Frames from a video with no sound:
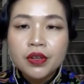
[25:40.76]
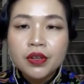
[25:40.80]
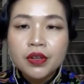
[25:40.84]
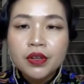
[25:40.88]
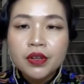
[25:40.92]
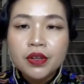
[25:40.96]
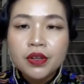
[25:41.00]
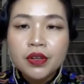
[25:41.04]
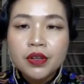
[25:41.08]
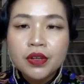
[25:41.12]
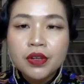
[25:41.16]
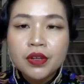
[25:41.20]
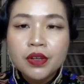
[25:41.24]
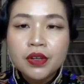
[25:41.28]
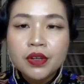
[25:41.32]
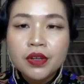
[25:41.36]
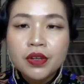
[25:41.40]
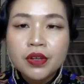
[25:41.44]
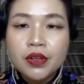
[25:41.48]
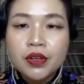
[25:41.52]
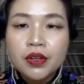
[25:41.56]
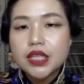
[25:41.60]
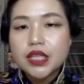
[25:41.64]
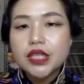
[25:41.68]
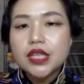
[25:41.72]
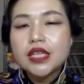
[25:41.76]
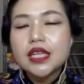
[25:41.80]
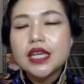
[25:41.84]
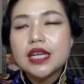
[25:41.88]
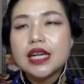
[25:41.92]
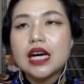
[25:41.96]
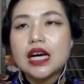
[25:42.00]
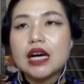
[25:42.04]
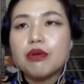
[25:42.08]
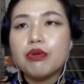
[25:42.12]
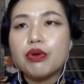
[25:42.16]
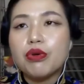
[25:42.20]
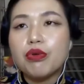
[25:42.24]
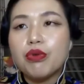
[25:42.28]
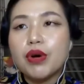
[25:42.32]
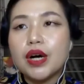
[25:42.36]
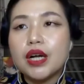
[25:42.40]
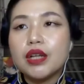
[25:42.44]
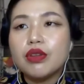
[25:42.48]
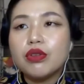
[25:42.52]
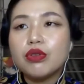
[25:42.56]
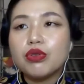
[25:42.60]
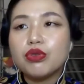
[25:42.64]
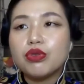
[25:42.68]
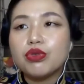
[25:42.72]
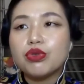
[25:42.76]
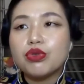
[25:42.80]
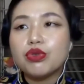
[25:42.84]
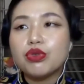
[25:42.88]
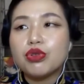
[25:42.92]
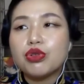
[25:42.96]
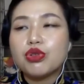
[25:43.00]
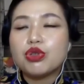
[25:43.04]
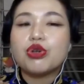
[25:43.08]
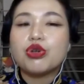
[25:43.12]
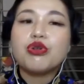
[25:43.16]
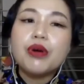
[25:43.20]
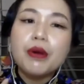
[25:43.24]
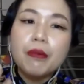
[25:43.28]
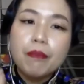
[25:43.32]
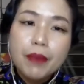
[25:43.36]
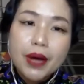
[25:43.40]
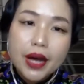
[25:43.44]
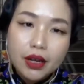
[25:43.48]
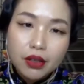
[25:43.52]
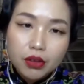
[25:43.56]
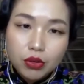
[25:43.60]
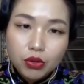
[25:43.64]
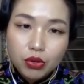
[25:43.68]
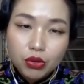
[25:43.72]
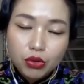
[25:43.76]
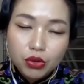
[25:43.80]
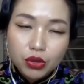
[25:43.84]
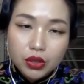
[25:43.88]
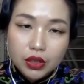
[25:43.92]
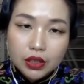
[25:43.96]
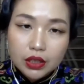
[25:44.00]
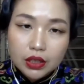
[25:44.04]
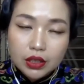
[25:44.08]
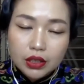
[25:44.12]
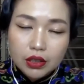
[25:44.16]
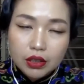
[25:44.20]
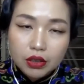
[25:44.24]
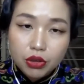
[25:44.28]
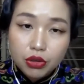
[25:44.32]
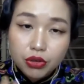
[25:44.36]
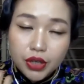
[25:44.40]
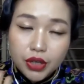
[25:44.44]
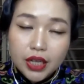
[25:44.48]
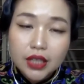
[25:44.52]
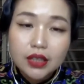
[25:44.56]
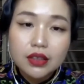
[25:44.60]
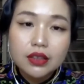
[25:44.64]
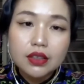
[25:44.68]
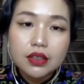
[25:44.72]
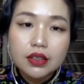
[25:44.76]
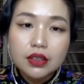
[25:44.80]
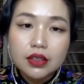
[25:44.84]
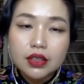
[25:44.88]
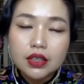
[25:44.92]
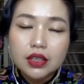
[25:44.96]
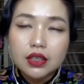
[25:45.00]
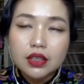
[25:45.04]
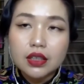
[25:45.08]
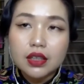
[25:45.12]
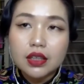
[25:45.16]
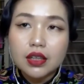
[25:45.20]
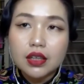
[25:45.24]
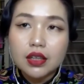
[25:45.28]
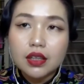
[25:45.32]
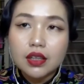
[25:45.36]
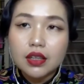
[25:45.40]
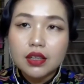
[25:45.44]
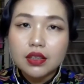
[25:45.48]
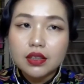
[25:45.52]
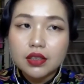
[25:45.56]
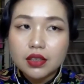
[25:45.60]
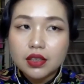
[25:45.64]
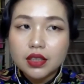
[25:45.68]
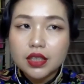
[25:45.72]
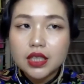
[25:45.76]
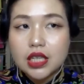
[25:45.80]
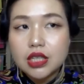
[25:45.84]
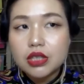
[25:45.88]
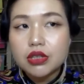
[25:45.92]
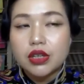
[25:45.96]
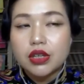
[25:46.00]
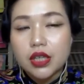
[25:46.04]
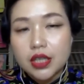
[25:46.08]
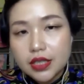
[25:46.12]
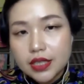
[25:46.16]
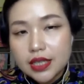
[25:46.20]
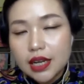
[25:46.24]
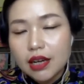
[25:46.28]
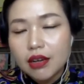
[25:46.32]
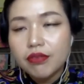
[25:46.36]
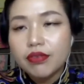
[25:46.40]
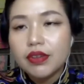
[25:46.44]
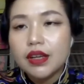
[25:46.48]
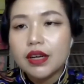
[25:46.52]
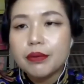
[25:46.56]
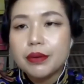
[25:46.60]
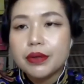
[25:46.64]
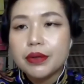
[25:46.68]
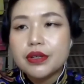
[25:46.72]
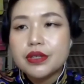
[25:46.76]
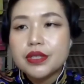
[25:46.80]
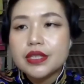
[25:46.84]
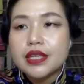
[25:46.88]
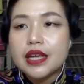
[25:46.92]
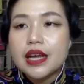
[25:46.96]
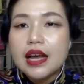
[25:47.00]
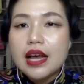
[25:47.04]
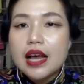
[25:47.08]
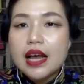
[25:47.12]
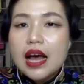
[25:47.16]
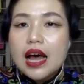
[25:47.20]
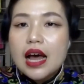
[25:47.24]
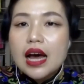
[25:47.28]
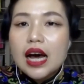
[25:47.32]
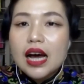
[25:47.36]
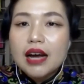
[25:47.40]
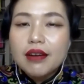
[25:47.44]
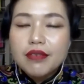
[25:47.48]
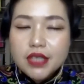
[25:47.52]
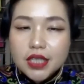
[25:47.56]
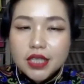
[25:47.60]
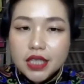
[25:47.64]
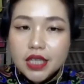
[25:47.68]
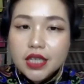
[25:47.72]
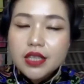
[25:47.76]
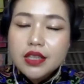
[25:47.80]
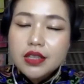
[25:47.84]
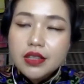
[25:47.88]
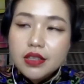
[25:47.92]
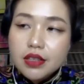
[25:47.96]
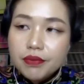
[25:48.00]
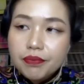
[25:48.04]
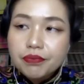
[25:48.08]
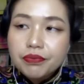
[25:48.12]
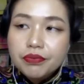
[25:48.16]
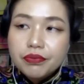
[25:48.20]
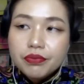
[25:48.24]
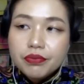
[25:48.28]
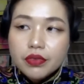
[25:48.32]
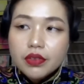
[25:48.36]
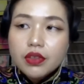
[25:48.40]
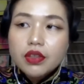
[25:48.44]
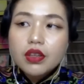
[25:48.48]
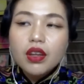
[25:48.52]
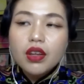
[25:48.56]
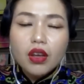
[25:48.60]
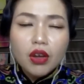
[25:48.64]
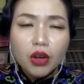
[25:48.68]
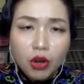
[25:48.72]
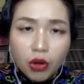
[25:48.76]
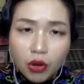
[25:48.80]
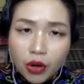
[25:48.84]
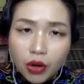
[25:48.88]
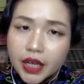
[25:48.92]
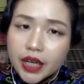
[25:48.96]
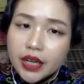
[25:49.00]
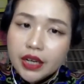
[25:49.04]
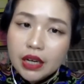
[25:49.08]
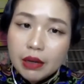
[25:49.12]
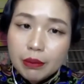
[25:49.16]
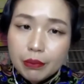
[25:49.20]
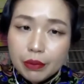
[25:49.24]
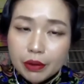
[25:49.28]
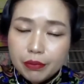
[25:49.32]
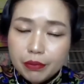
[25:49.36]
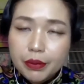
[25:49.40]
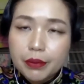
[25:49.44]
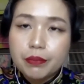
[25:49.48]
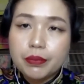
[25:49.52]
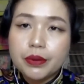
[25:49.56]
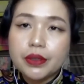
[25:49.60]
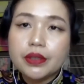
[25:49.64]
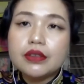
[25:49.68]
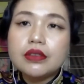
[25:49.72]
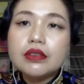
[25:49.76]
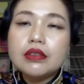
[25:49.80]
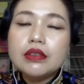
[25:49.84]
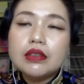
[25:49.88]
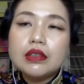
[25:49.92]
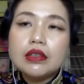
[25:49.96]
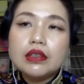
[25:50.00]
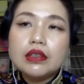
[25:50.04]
So it's a question that I would want to throw it back to the creator, his or herself, because I've seen quite a number of people